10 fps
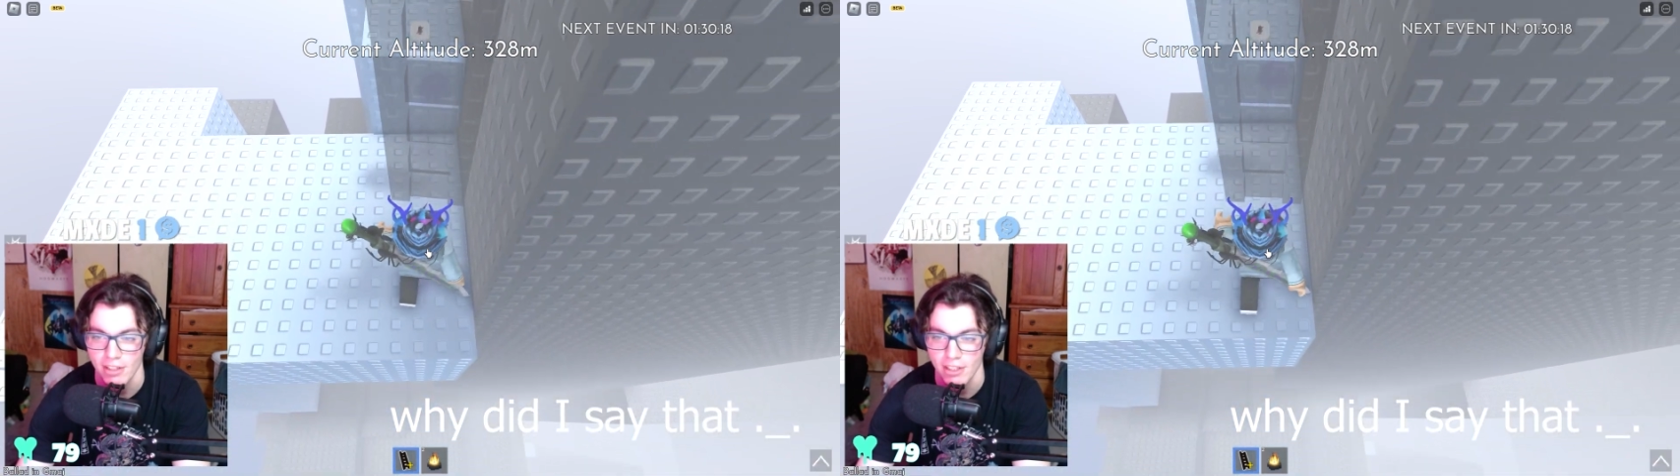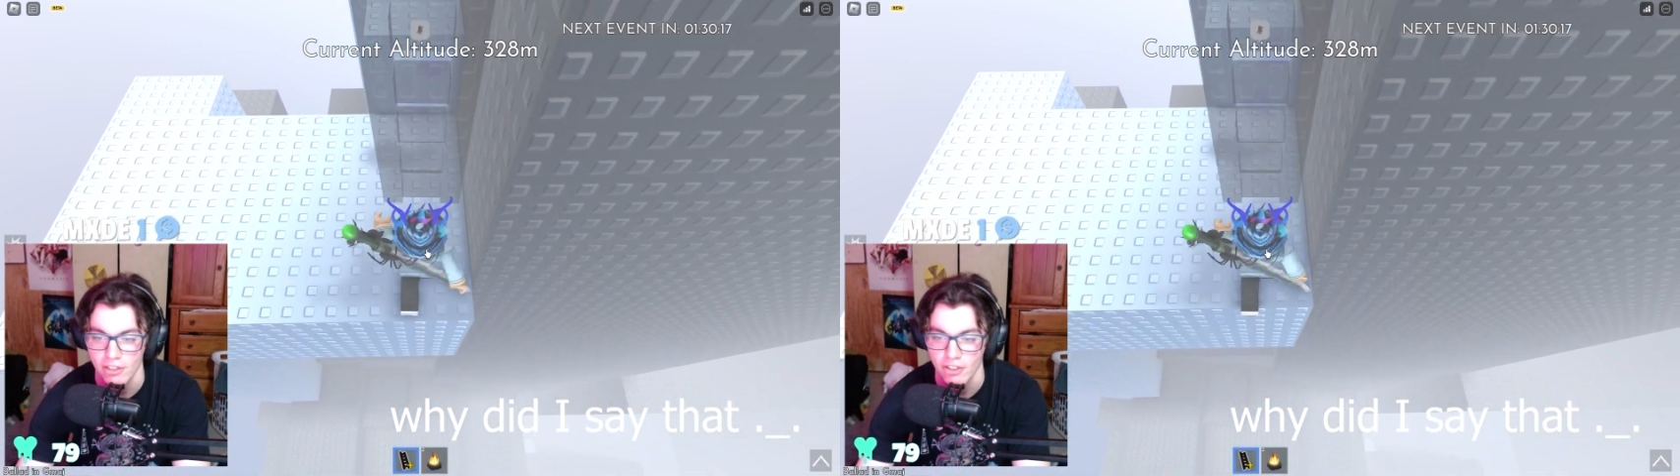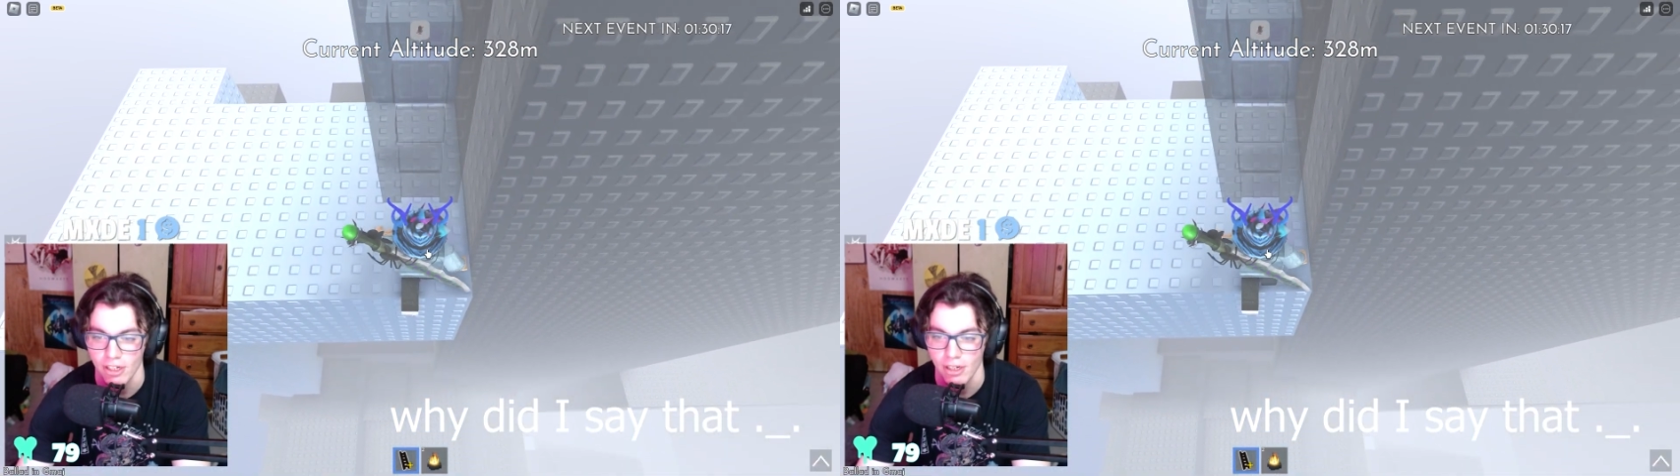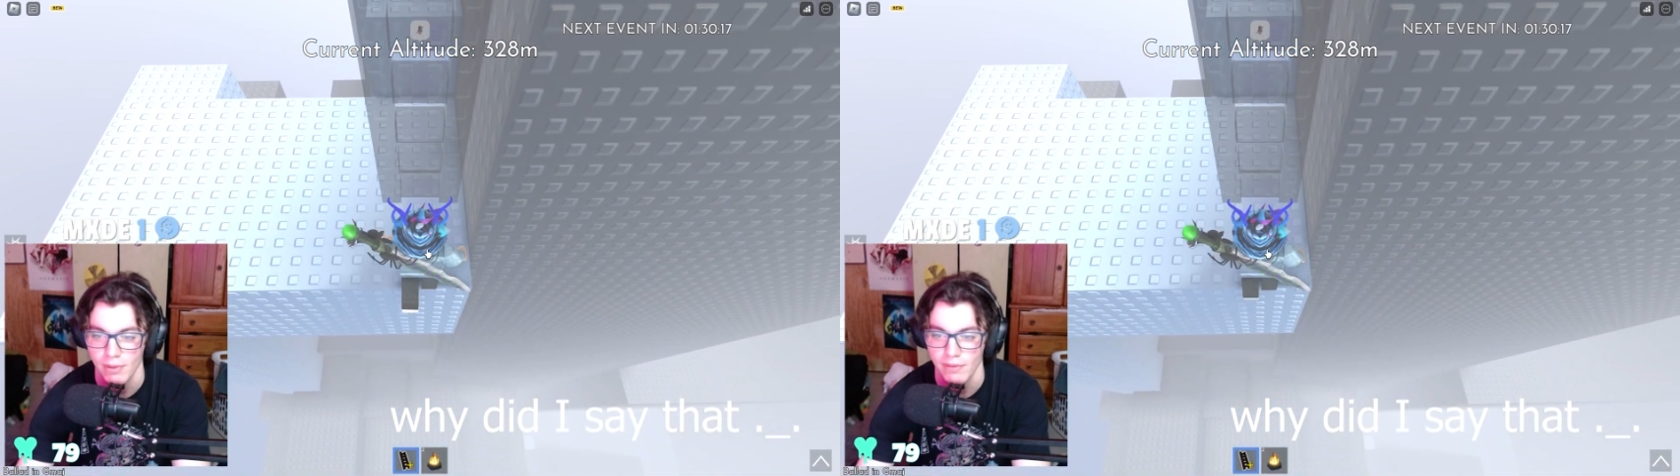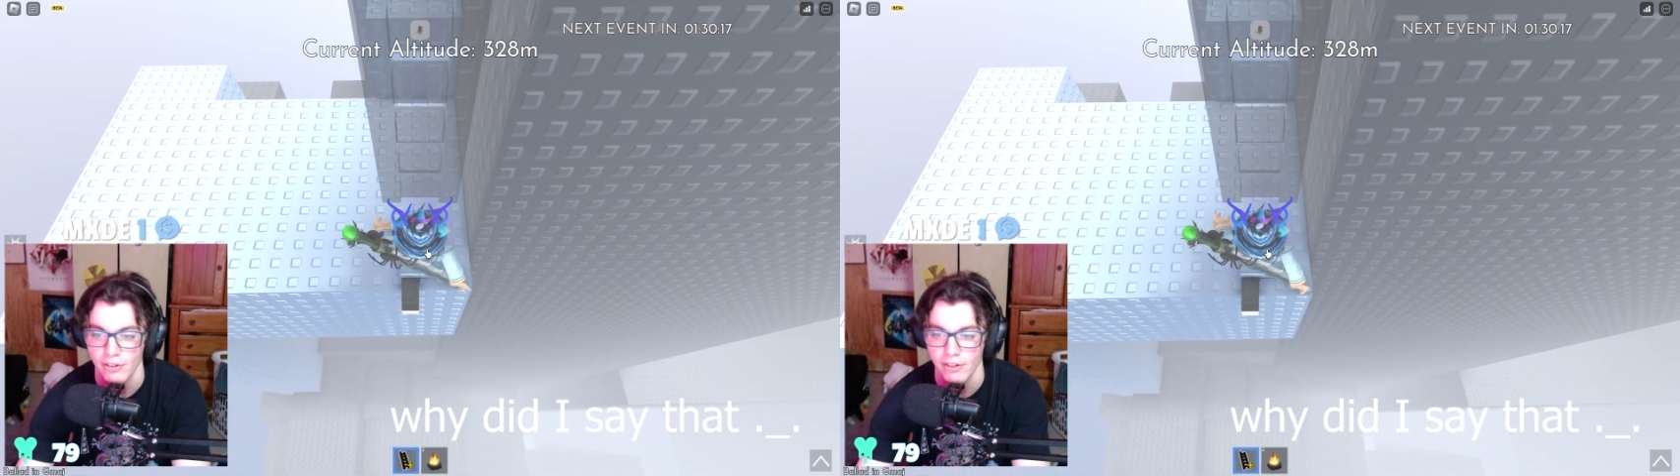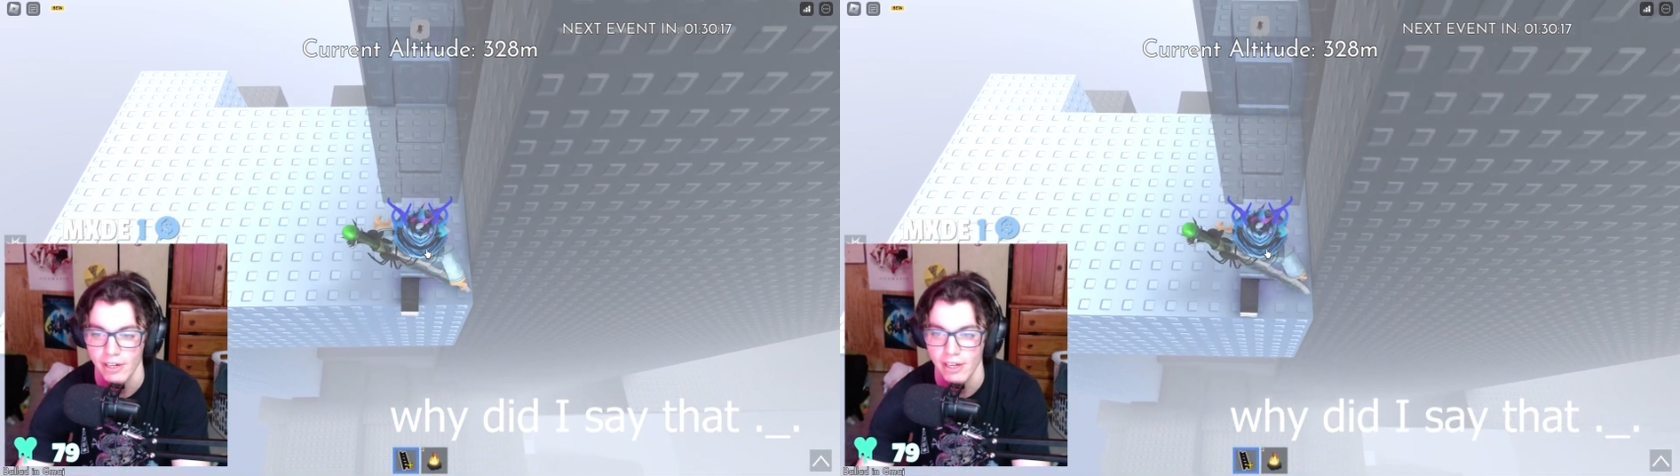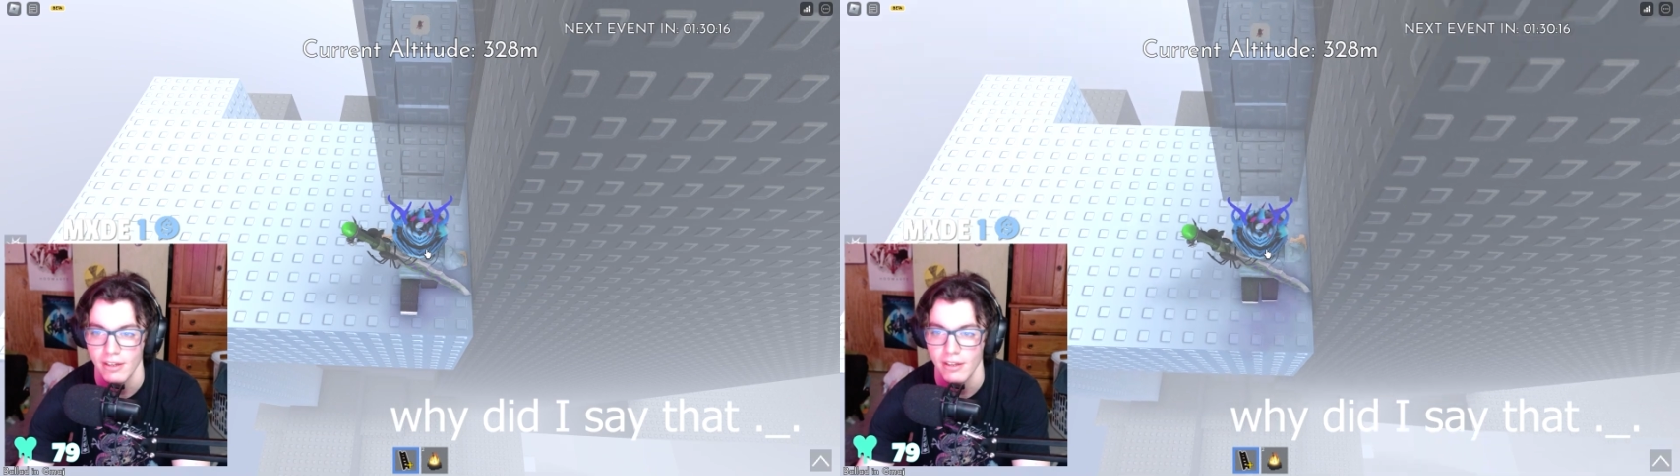then it sure I'm a so furry. Cringe.